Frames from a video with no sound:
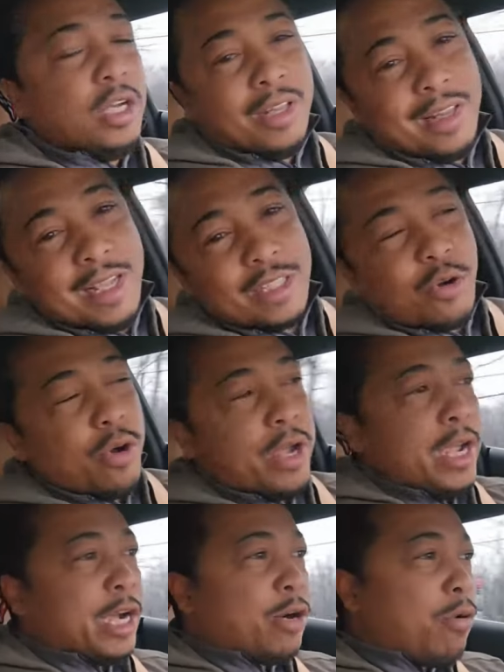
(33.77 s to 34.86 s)
let's go
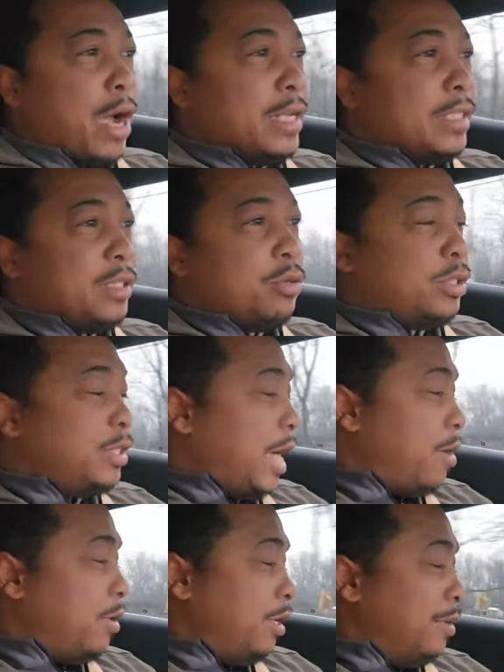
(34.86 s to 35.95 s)
ahead, quiet Zeus
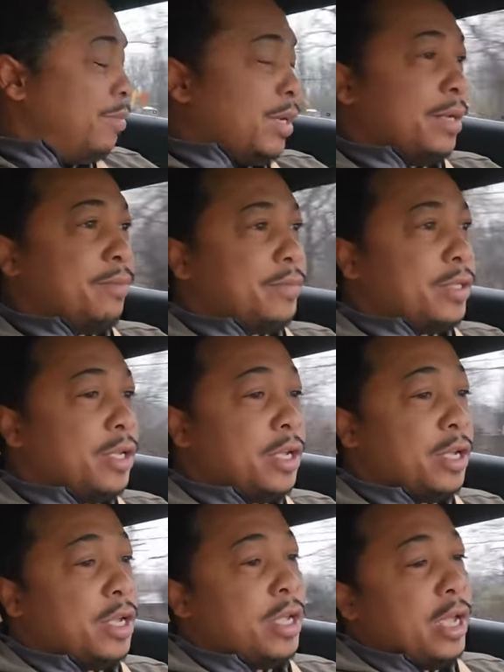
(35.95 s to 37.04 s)
down a little bit.
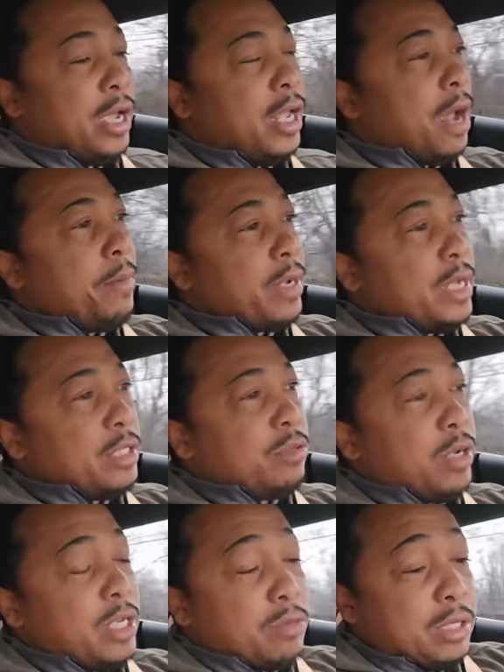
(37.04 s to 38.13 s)
And I'm gonna get into
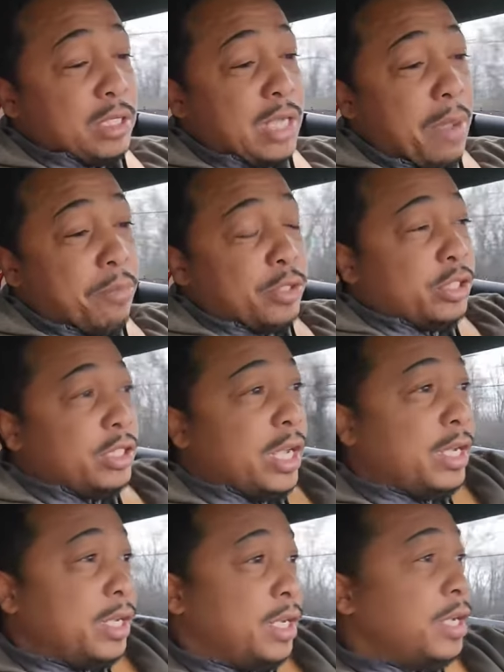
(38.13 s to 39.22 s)
an interesting topic today.
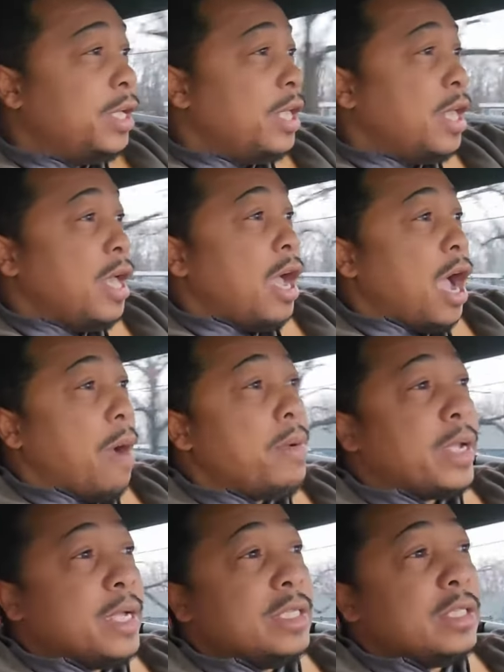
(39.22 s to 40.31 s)
I'm gonna
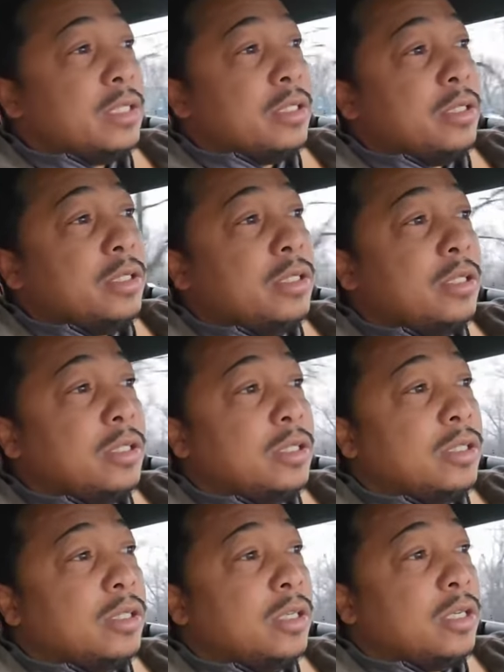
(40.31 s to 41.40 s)
get into
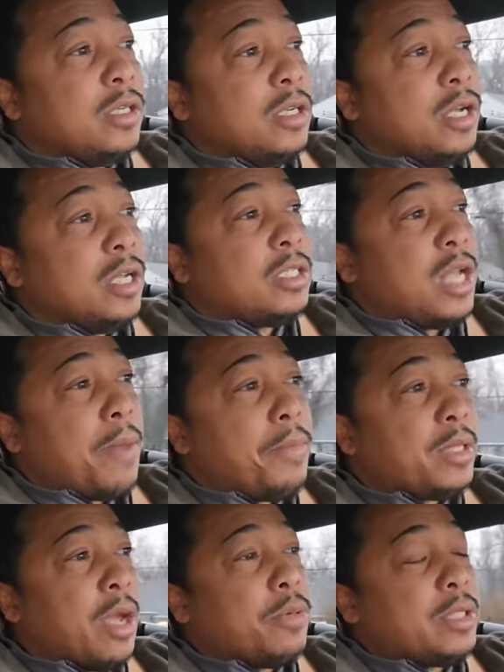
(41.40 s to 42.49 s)
a
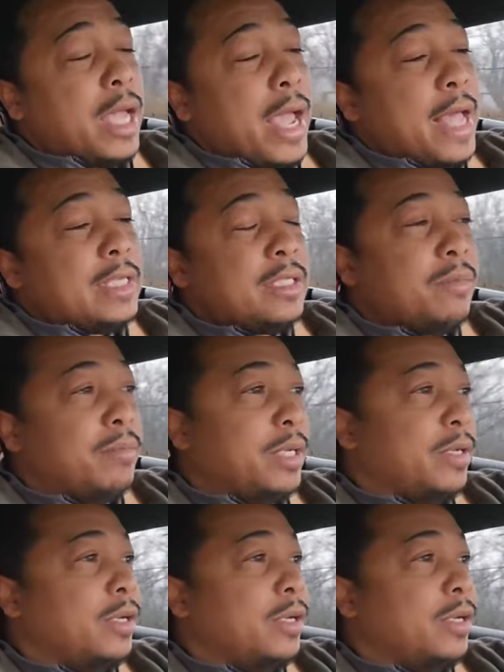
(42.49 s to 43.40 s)
topic that was asked to me